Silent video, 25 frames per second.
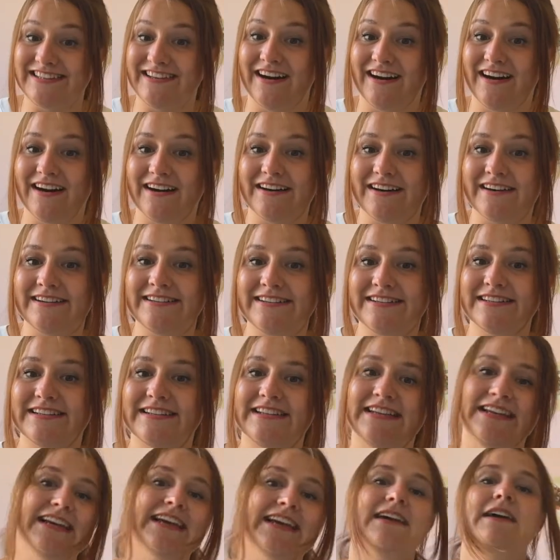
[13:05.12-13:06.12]
art.
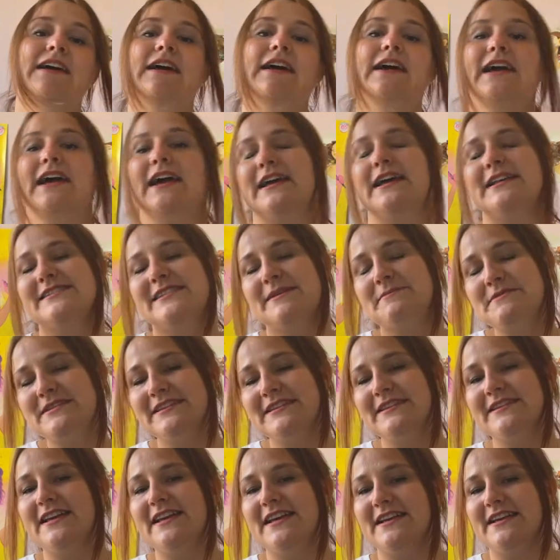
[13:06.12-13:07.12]

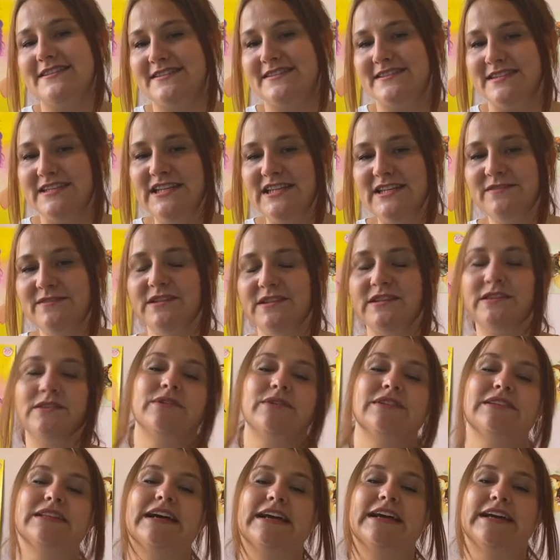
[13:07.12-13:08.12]
Something that I received
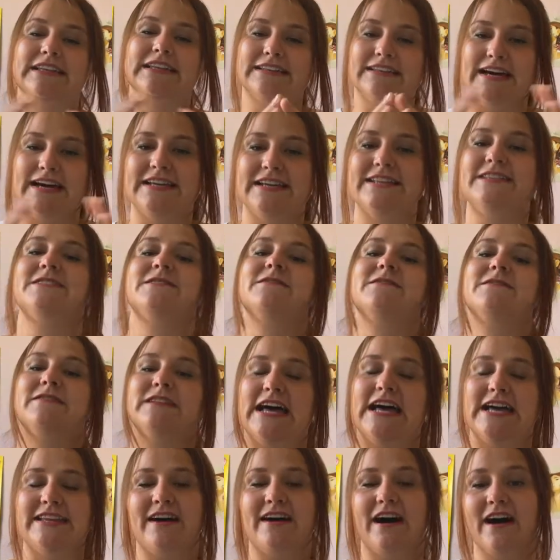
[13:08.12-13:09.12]
looked like a nice
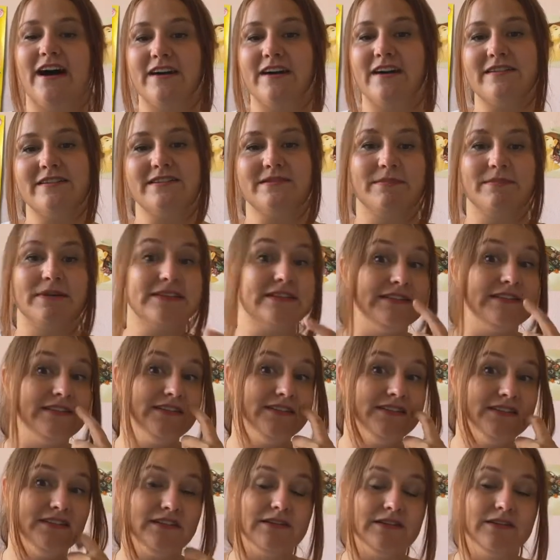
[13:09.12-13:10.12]
flat art, but it
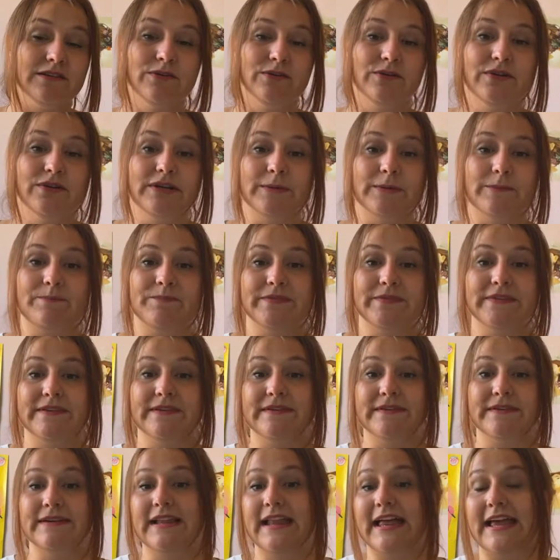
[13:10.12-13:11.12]
didn't look
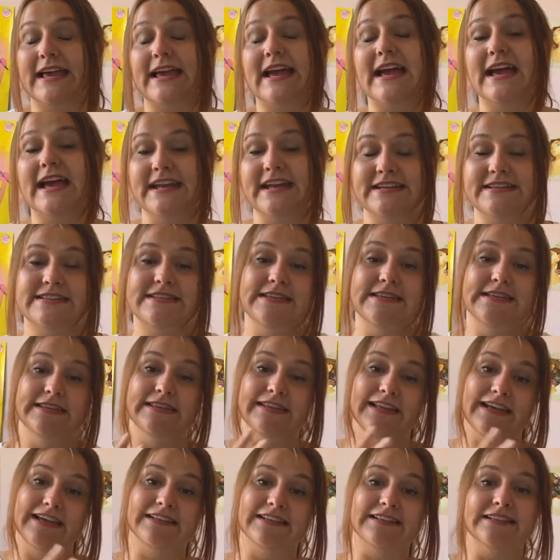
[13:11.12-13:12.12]
like anything
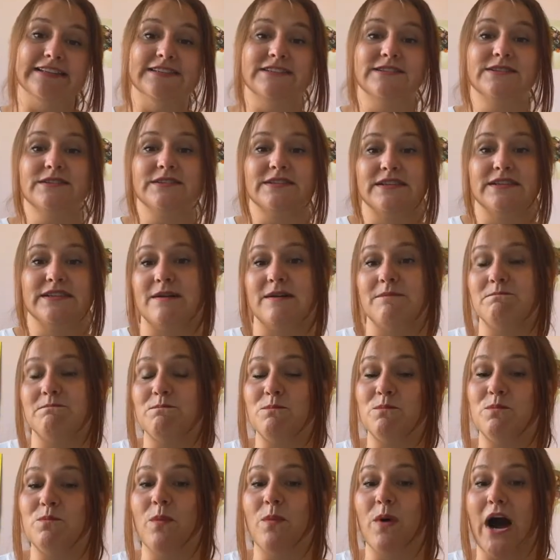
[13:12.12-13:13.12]
like this
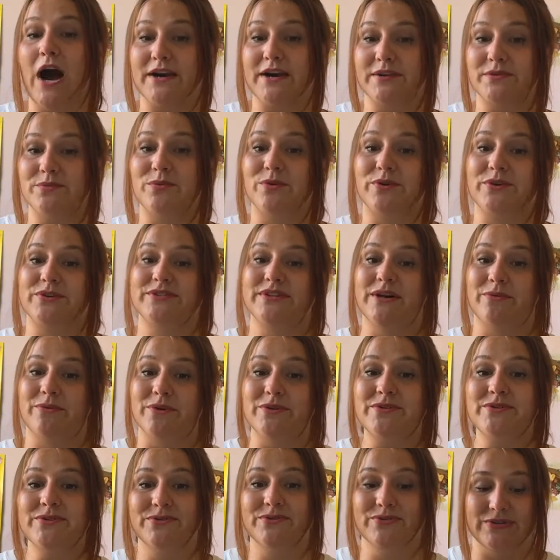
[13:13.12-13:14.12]
artworks I
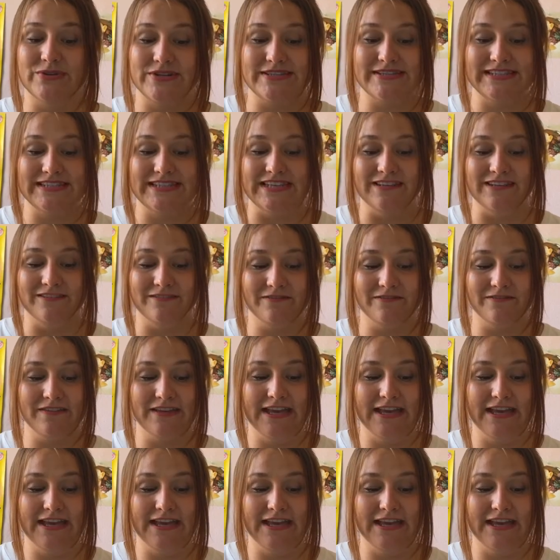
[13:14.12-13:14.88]
wanted to receive.